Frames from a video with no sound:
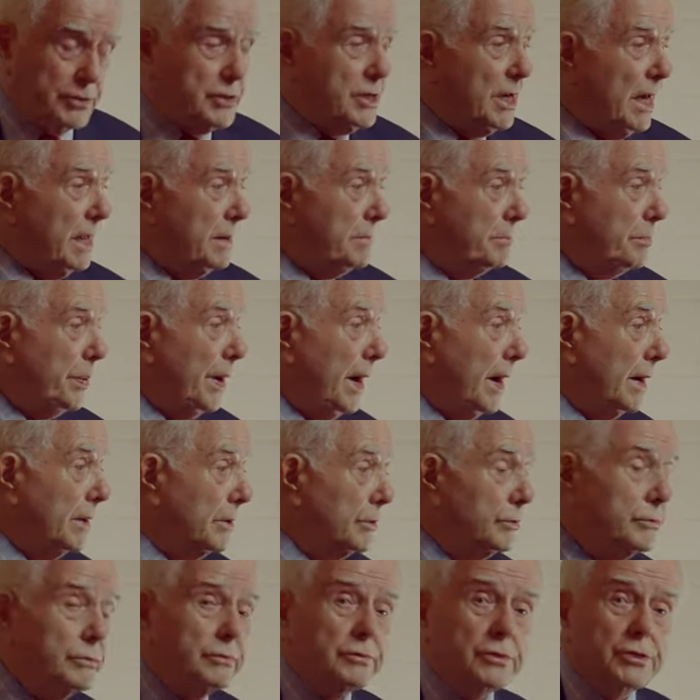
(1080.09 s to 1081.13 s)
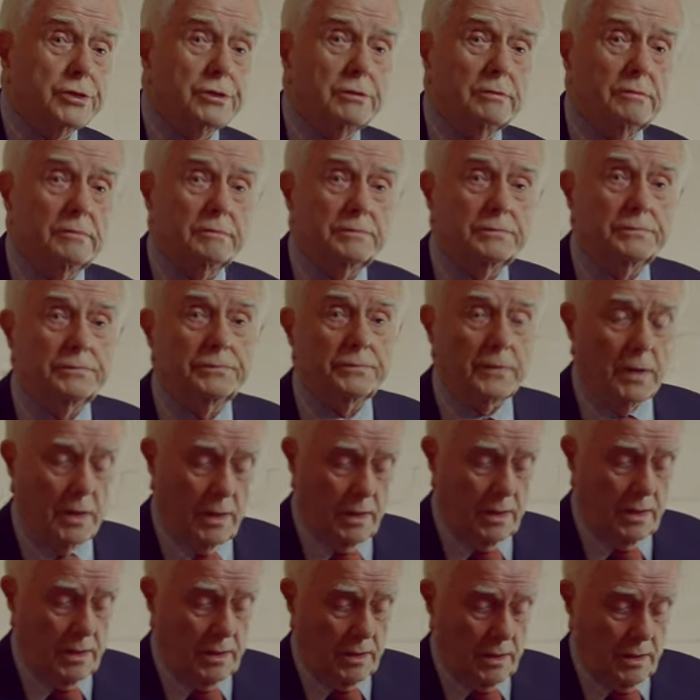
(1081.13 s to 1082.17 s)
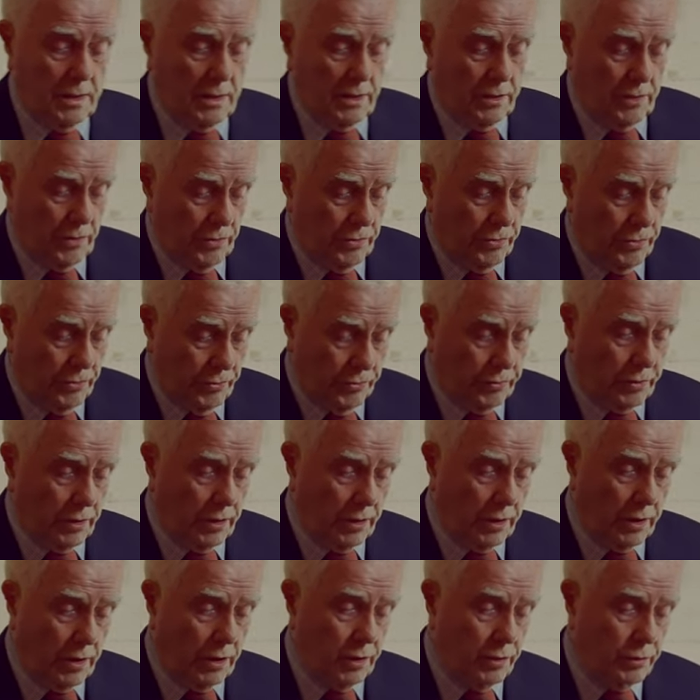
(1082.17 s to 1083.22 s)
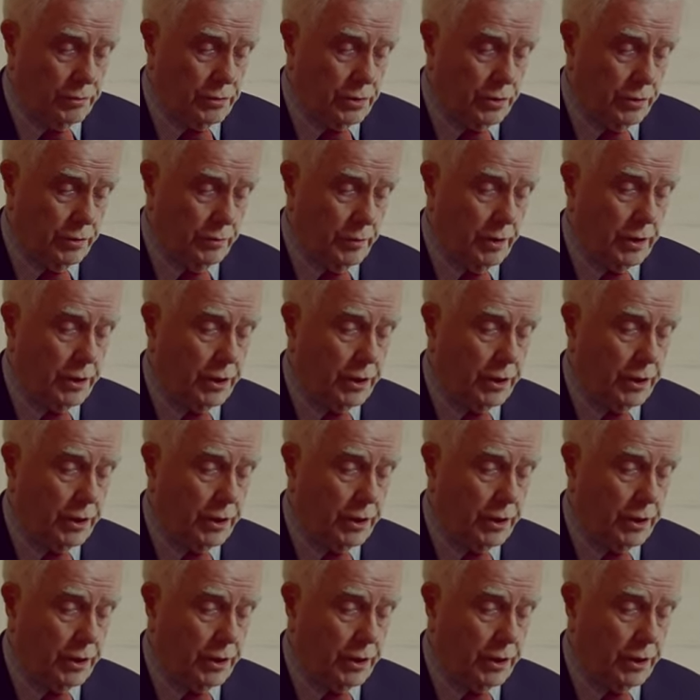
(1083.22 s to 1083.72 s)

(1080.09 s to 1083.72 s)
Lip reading: £10, you can go to a